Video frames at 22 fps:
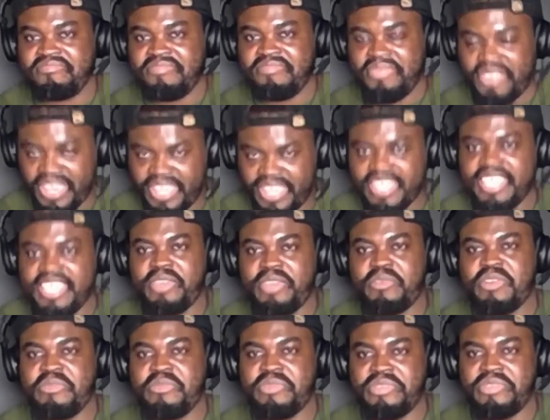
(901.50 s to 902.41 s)
Thank you,
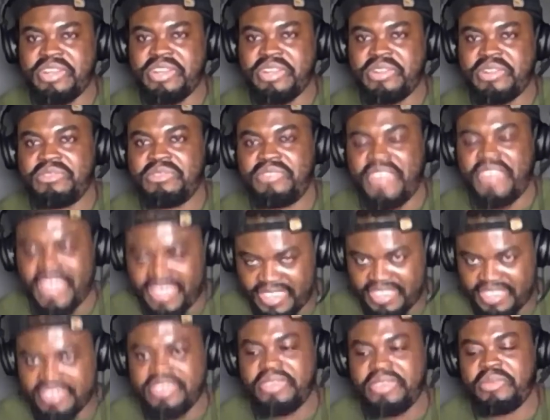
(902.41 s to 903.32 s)
Amerado.
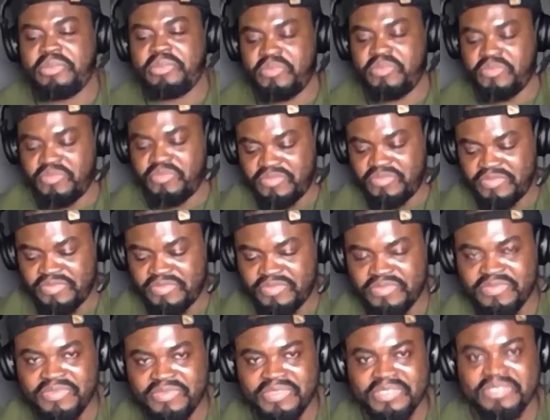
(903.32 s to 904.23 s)
Thank you.
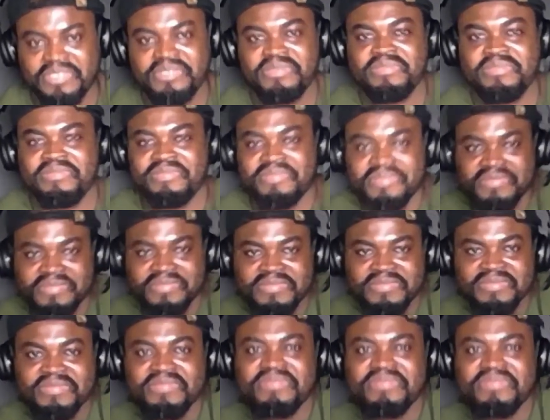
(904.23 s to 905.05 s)
King said it was